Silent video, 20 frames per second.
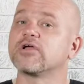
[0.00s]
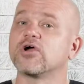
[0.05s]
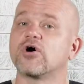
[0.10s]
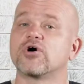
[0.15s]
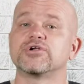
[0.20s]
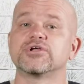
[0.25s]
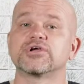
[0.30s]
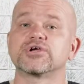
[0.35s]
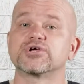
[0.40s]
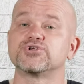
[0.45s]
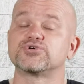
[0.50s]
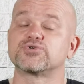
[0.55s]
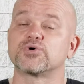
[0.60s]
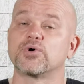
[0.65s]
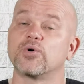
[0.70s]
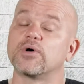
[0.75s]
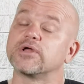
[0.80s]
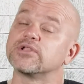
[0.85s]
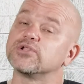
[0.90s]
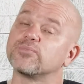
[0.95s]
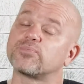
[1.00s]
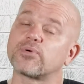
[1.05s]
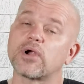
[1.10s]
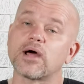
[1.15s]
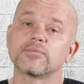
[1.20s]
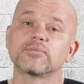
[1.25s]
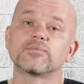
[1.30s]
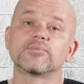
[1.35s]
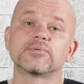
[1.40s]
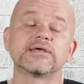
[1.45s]
hard to control, and you
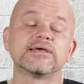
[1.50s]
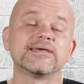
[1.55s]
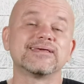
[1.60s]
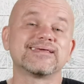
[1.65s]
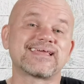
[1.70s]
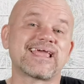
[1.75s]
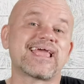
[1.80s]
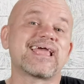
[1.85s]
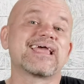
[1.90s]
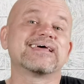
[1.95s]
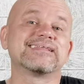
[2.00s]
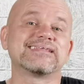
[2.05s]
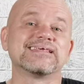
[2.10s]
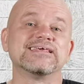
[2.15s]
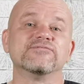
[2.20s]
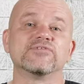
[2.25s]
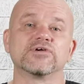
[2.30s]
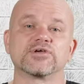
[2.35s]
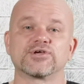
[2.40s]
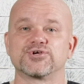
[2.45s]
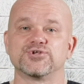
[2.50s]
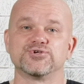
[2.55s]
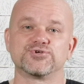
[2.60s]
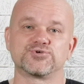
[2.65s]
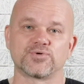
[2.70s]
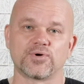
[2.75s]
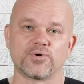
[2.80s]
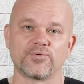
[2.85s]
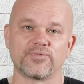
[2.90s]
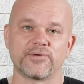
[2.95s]
probably can't even
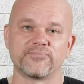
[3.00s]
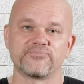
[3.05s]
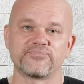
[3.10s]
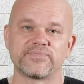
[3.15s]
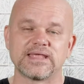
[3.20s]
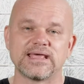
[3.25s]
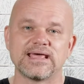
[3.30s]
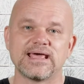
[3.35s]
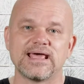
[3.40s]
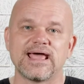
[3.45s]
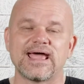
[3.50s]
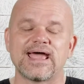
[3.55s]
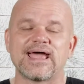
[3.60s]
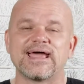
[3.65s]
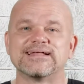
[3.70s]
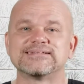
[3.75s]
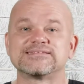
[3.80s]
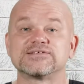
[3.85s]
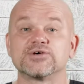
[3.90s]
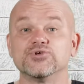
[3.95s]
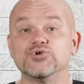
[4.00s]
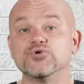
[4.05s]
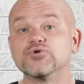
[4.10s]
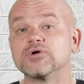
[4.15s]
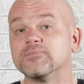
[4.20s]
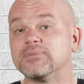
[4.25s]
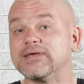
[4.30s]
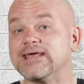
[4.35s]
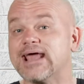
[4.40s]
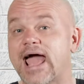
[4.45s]
control them. And so you
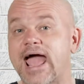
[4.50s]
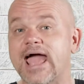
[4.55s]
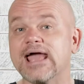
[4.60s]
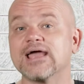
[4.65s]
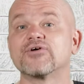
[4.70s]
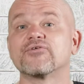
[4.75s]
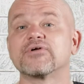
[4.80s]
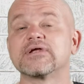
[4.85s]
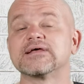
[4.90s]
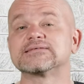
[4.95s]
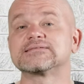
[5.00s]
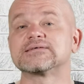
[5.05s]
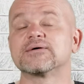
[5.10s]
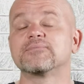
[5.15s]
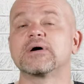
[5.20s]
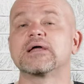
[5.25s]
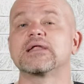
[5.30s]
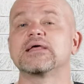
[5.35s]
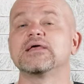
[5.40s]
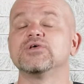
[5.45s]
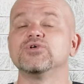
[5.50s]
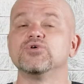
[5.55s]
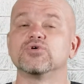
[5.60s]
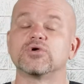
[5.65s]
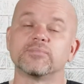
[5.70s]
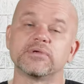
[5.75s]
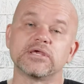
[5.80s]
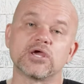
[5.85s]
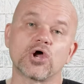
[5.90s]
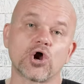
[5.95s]
could be angry at somebody, you
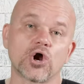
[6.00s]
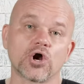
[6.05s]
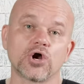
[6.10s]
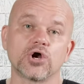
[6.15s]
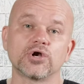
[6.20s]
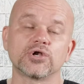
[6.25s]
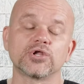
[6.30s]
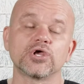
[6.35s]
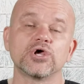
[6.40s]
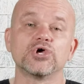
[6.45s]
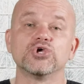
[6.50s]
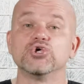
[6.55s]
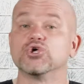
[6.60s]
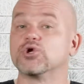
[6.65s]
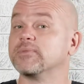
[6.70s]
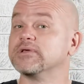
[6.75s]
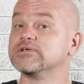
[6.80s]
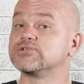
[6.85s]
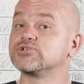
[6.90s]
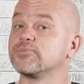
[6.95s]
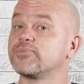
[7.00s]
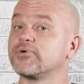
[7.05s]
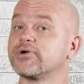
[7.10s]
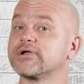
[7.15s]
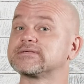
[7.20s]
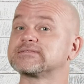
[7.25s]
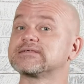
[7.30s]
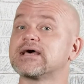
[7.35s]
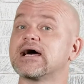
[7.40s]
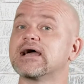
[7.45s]
could be hurt, you could be super
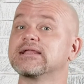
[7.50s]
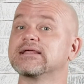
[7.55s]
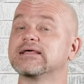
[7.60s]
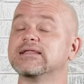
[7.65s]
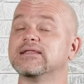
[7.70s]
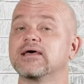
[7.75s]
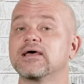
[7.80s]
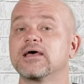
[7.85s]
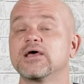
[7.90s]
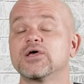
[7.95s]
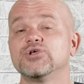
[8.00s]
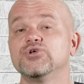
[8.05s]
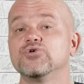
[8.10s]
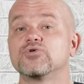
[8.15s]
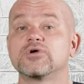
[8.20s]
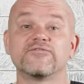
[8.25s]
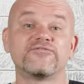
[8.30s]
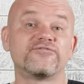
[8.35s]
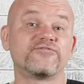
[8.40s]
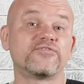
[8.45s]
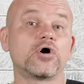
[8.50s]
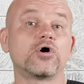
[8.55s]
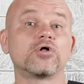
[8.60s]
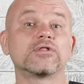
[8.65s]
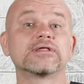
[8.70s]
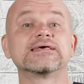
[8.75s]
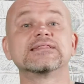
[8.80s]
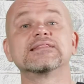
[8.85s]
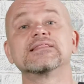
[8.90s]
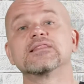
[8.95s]
excited, you could fall
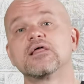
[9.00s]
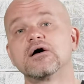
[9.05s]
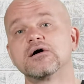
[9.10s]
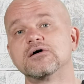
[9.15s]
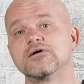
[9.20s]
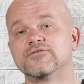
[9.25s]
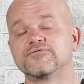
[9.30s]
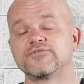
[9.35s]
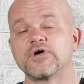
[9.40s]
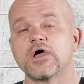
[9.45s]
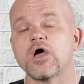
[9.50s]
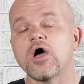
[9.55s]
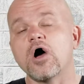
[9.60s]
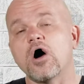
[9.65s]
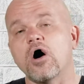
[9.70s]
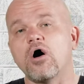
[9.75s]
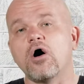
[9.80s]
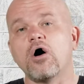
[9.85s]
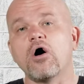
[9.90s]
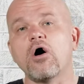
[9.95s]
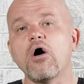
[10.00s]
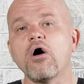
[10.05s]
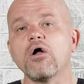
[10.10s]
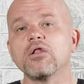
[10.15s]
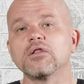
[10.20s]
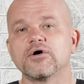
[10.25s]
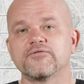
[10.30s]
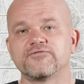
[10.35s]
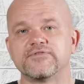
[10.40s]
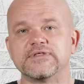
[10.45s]
in love.
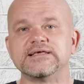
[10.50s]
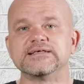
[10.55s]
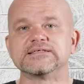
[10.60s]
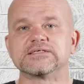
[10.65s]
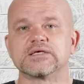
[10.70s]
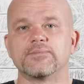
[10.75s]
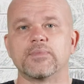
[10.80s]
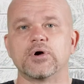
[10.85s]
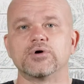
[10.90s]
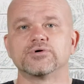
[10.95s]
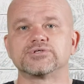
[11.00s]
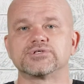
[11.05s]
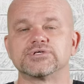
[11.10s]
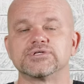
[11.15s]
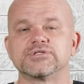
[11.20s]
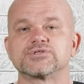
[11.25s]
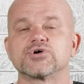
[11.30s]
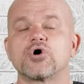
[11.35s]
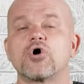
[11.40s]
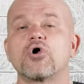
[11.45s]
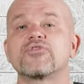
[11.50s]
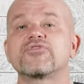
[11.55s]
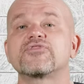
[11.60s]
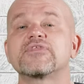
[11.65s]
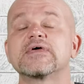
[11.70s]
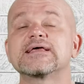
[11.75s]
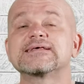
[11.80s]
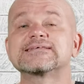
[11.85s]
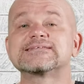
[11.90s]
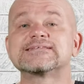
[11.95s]
All of these emotions are
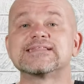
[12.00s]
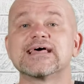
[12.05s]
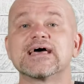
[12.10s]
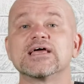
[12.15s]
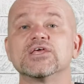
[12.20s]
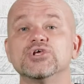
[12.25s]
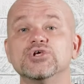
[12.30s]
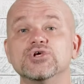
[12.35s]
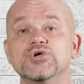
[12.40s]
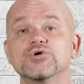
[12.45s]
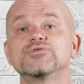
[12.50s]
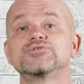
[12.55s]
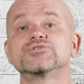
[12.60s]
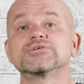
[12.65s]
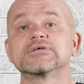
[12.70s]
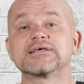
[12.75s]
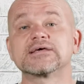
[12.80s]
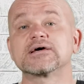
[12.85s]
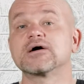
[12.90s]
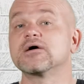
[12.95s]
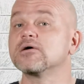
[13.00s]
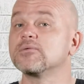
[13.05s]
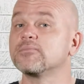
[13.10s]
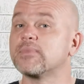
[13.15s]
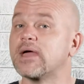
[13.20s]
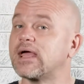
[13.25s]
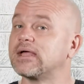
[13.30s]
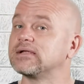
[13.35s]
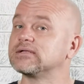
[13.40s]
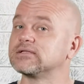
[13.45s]
things that usually come
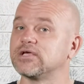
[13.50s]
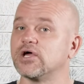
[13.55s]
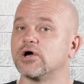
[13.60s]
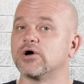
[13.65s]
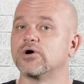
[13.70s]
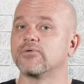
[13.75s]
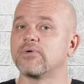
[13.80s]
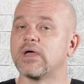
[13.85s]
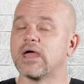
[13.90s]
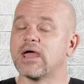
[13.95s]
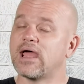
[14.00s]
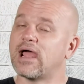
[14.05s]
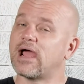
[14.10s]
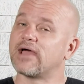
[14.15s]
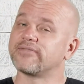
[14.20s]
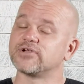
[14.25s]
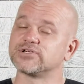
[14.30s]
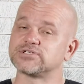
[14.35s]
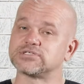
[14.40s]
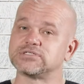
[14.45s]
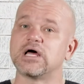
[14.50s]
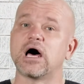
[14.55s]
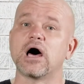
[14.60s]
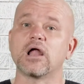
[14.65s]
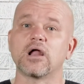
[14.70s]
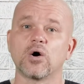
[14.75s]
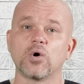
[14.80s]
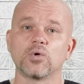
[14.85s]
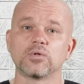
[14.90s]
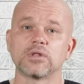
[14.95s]
and go, and there's not
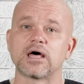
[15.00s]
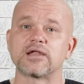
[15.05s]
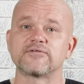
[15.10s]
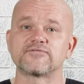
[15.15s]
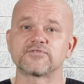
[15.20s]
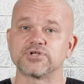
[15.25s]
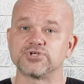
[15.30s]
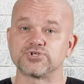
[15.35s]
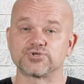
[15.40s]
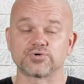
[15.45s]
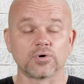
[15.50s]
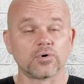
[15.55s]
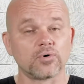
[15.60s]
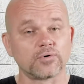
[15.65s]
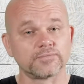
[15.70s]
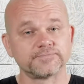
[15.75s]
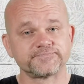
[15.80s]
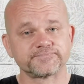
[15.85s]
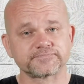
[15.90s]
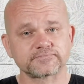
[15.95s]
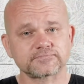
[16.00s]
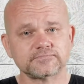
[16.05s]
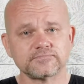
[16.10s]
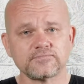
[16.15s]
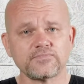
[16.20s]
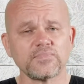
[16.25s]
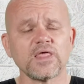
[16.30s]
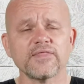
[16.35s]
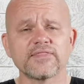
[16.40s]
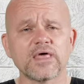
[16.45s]
a whole lot of control
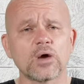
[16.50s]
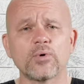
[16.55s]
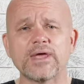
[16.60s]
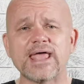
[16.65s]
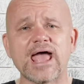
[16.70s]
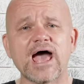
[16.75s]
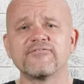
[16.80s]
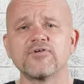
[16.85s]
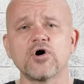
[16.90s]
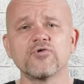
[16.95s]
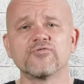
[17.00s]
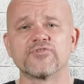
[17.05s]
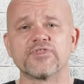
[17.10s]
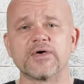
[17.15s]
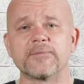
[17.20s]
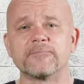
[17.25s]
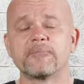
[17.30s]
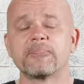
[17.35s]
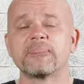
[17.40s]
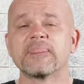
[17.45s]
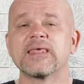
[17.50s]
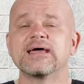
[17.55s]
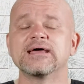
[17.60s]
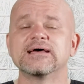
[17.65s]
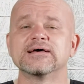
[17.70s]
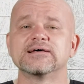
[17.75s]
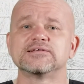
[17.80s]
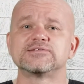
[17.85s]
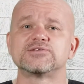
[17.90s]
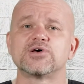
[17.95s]
that we have over them.
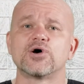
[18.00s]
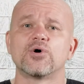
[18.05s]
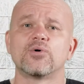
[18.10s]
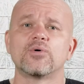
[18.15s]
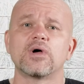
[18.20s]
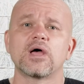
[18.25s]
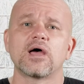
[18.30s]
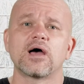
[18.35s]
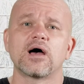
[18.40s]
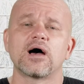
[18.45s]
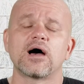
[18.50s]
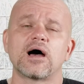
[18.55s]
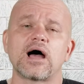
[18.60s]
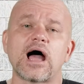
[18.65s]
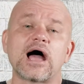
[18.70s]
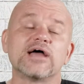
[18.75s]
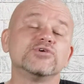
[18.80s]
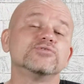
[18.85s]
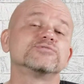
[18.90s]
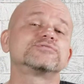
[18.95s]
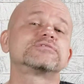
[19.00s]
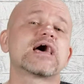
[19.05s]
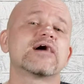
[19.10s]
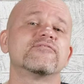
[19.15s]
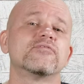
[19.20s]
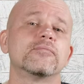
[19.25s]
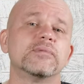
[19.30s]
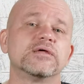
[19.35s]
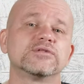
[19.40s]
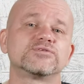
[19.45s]
So I used to have
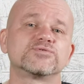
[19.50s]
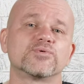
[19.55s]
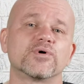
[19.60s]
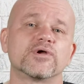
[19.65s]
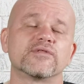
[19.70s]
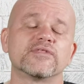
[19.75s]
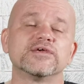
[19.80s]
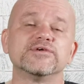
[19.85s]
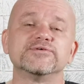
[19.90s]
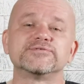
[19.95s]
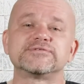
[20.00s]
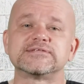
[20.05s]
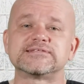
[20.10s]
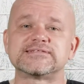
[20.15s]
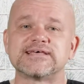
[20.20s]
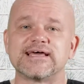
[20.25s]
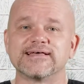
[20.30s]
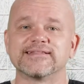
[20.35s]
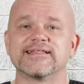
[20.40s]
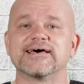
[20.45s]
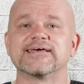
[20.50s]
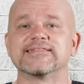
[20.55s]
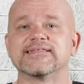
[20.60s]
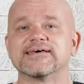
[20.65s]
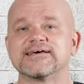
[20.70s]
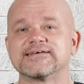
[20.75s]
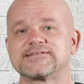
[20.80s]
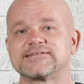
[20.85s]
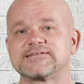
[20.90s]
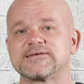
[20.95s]
a mentor that used to say it like
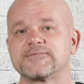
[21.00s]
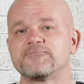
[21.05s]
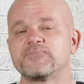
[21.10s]
this,